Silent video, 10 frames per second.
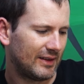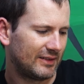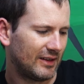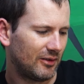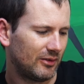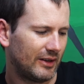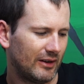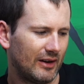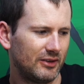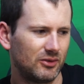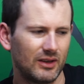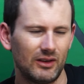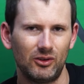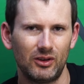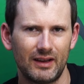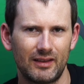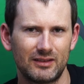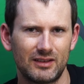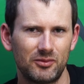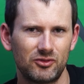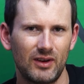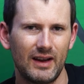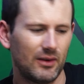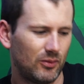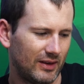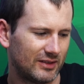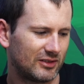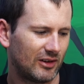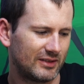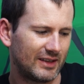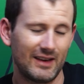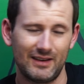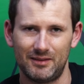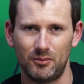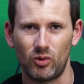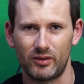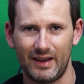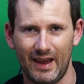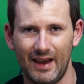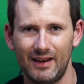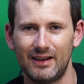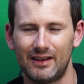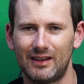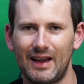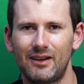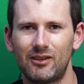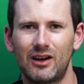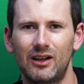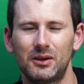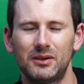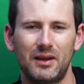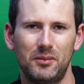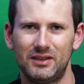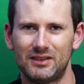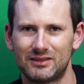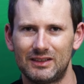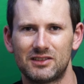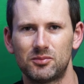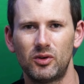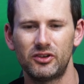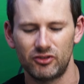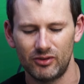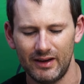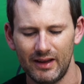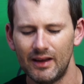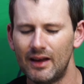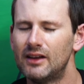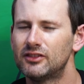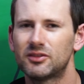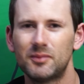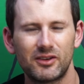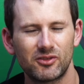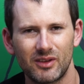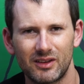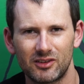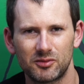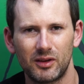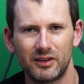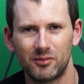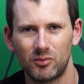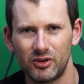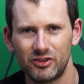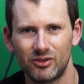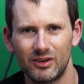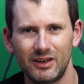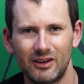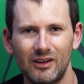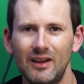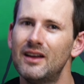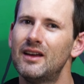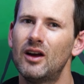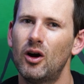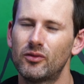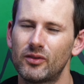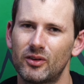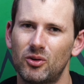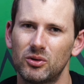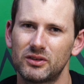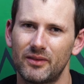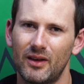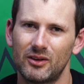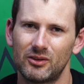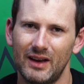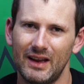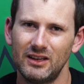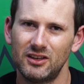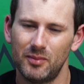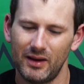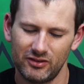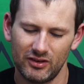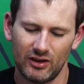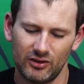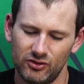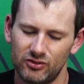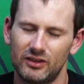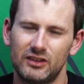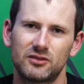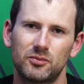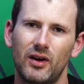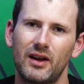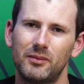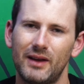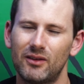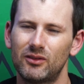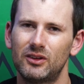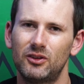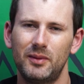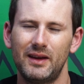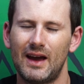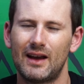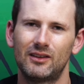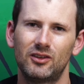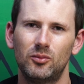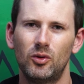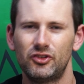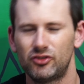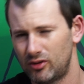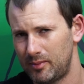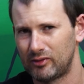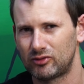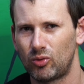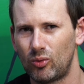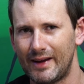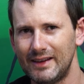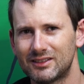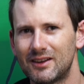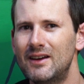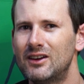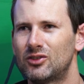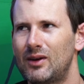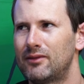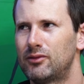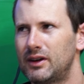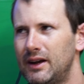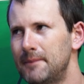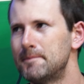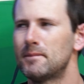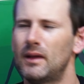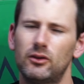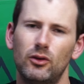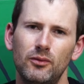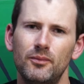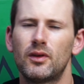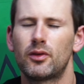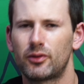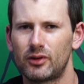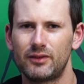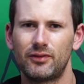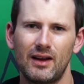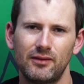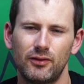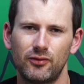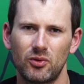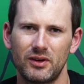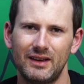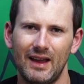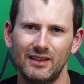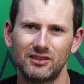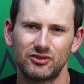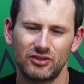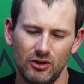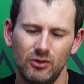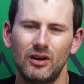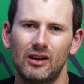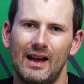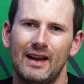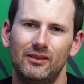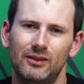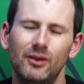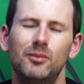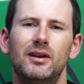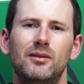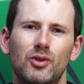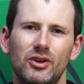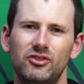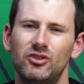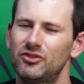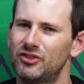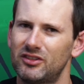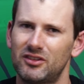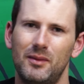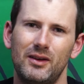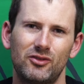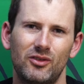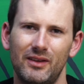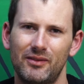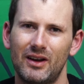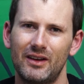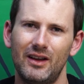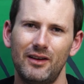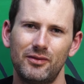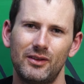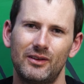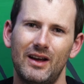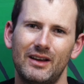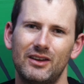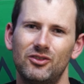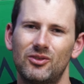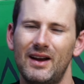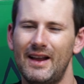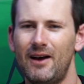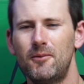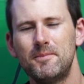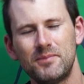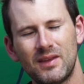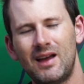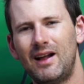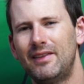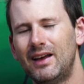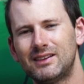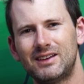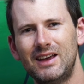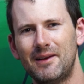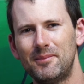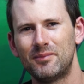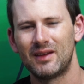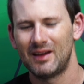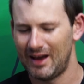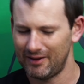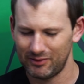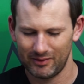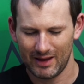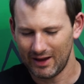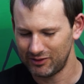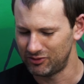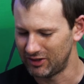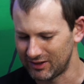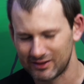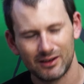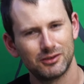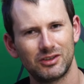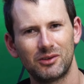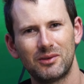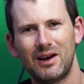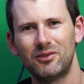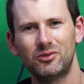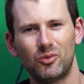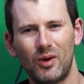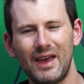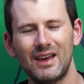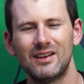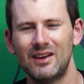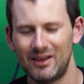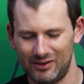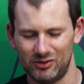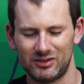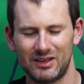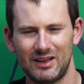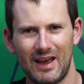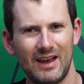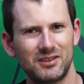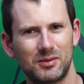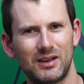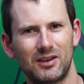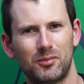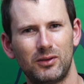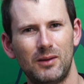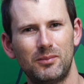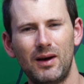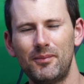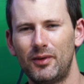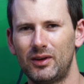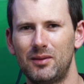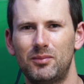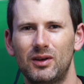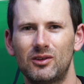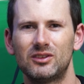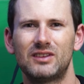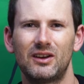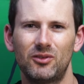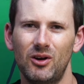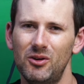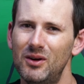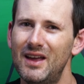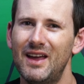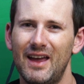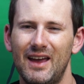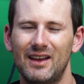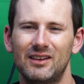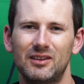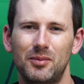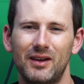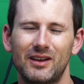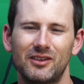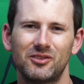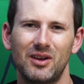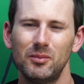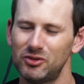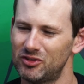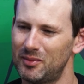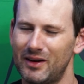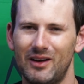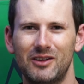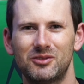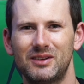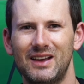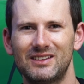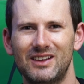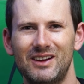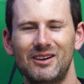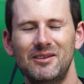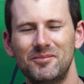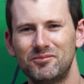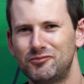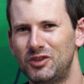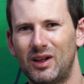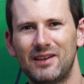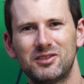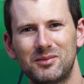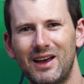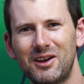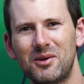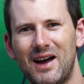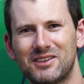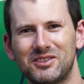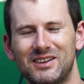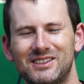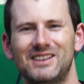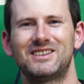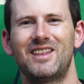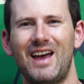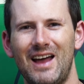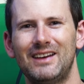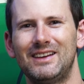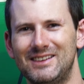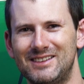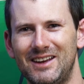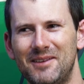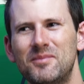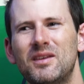I said earlier, how you can look at the substrate, and when it starts getting more tan and lighter colored, that means there's less moisture in it. Just make sure that there's plenty of moisture in here, over the course of the 100-day incubation, I'll usually spray them down a little bit, add a little moisture about twice. So every, I don't know, 35 to 40 days or so, I'll add a little bit of moisture just to make sure they've got enough and they're not getting dried out. And that's it. After that, you just sit around, wait. You'll see the eggs begin to plump up. They'll get bigger as they grow. And depending on your temperature, about 100 days later, you'll have some gecko hatchlings. It's that easy.